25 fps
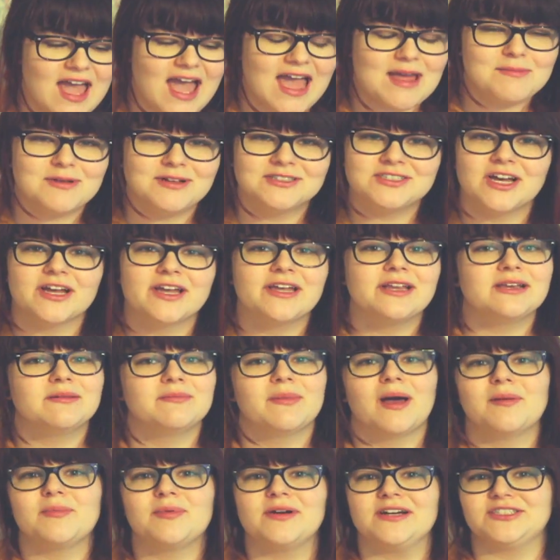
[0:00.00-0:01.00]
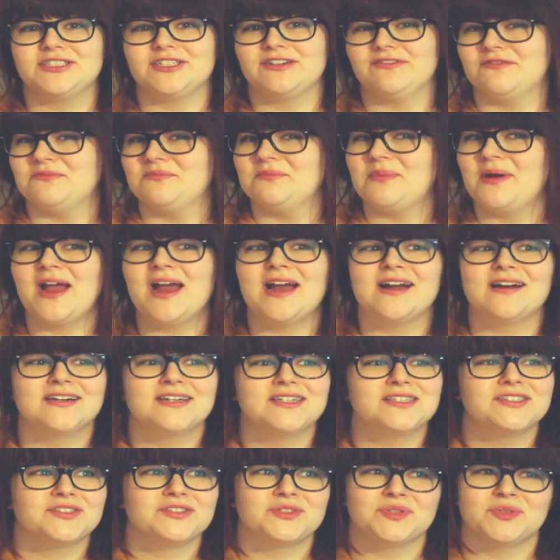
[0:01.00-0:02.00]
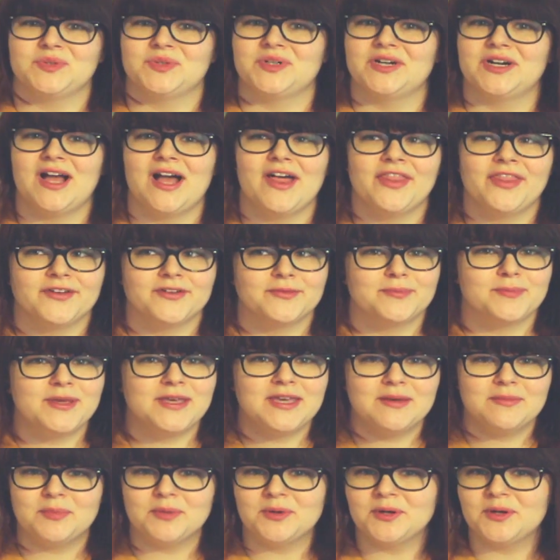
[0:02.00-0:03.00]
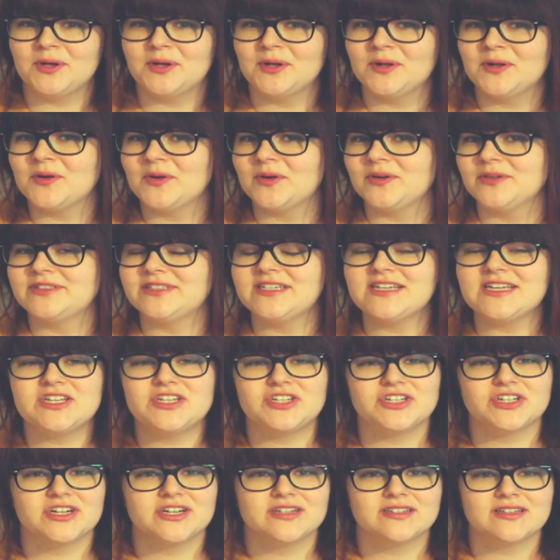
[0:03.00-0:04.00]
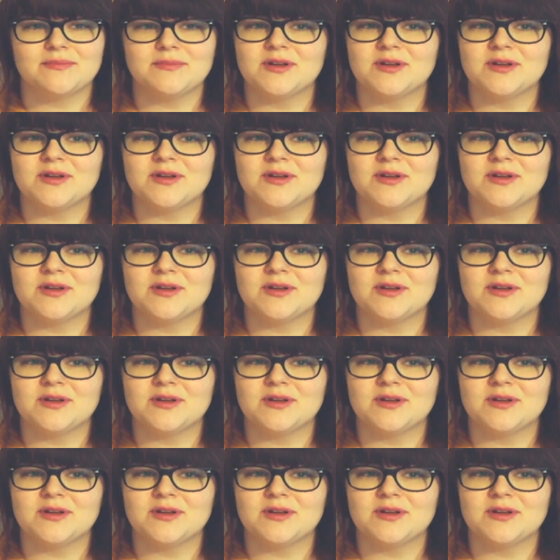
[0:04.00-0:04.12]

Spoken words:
I'm not talking about pressure from parents or other people or teachers.